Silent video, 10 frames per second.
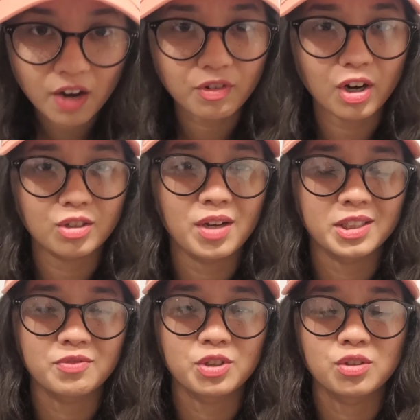I forgot to
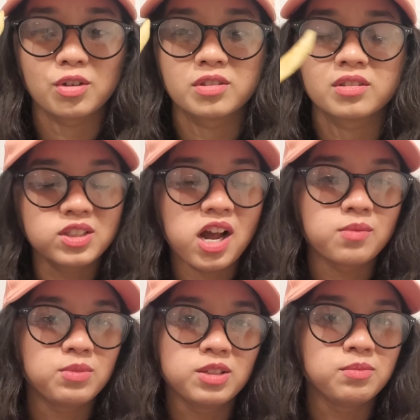ask for sauce. You
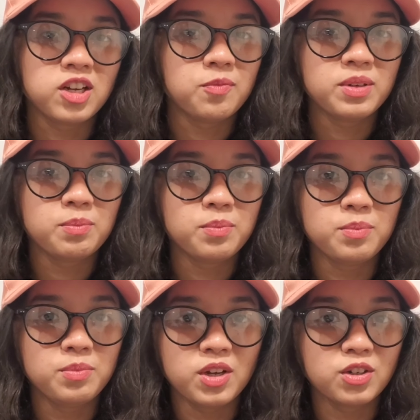can't blame me, I've been
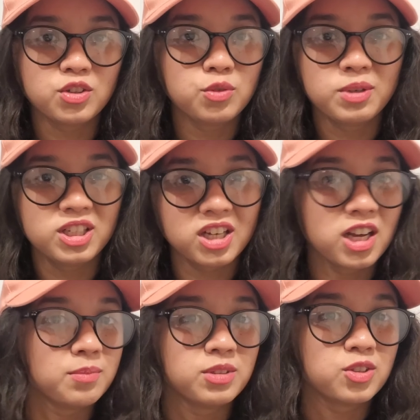there too many
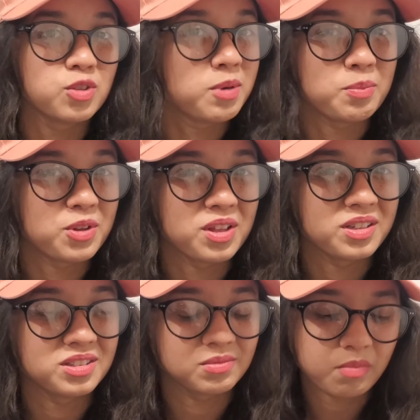times to remember
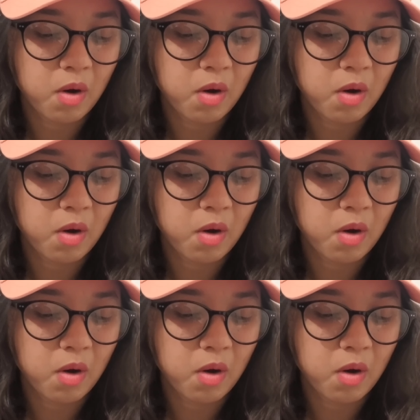things.